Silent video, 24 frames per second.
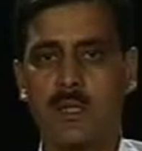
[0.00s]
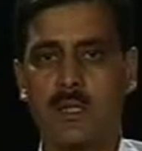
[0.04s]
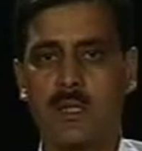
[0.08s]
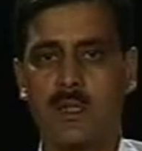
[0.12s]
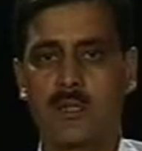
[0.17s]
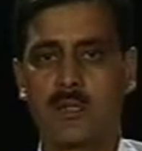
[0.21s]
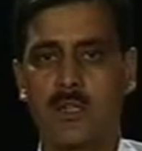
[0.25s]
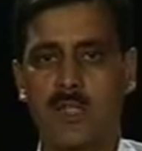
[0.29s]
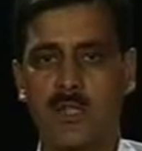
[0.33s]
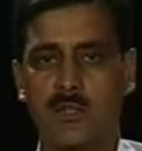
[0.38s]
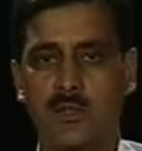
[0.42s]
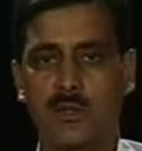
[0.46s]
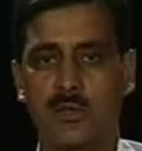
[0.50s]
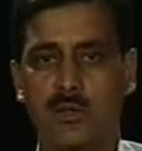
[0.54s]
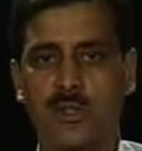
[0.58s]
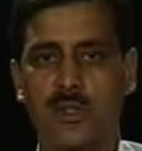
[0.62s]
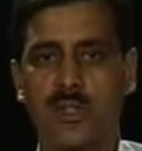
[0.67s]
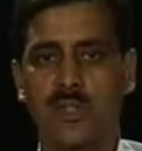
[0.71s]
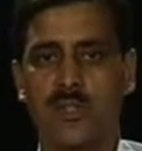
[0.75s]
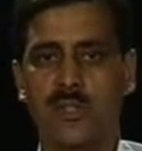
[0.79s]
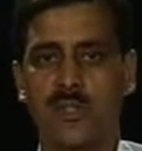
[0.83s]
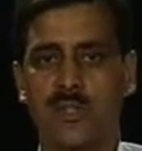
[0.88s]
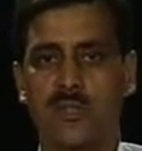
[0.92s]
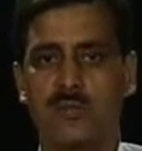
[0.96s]

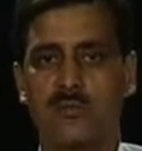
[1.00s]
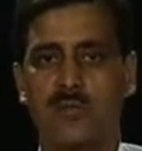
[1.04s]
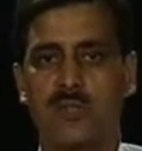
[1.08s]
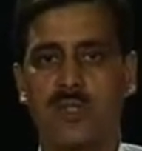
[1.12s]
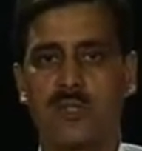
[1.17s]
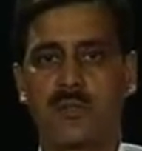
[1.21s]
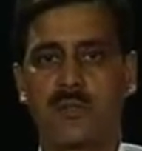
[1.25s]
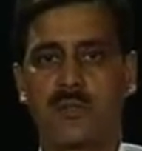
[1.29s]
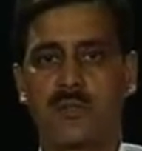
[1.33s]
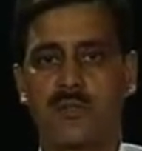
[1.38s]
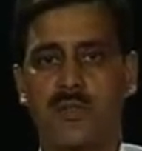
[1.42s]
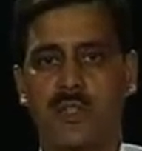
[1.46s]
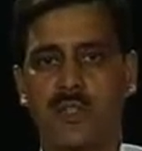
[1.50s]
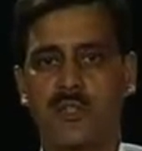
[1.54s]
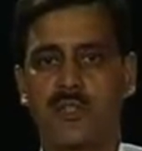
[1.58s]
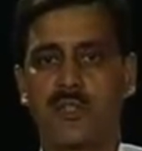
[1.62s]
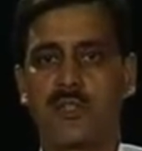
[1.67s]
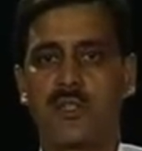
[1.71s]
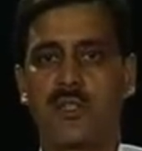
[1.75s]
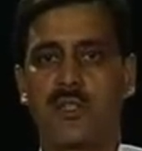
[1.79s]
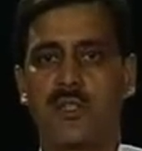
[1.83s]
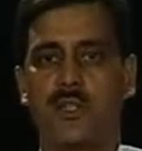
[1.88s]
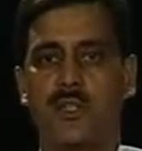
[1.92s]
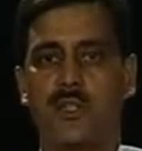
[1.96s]
Translocations were
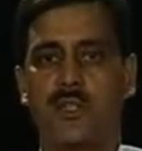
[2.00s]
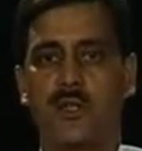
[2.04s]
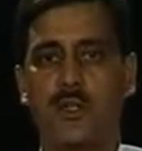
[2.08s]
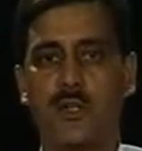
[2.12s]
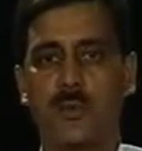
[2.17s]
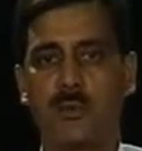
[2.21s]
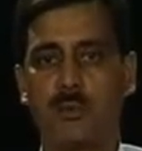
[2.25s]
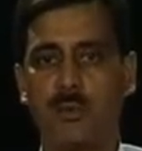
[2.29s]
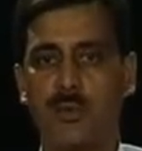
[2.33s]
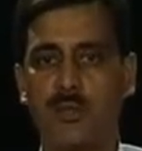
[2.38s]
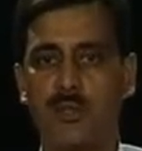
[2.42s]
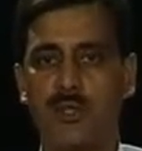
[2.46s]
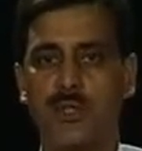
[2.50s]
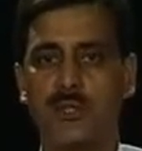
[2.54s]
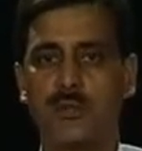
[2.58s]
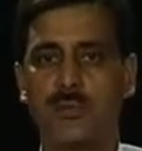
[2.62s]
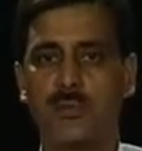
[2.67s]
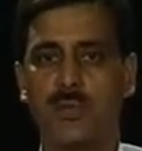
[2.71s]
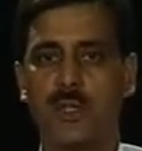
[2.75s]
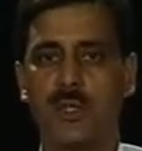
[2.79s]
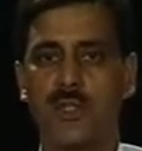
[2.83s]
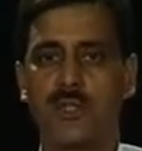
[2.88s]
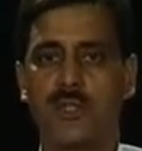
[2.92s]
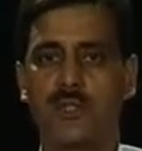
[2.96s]
first reported
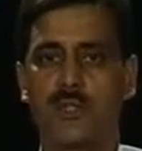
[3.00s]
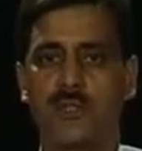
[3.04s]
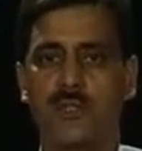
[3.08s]
by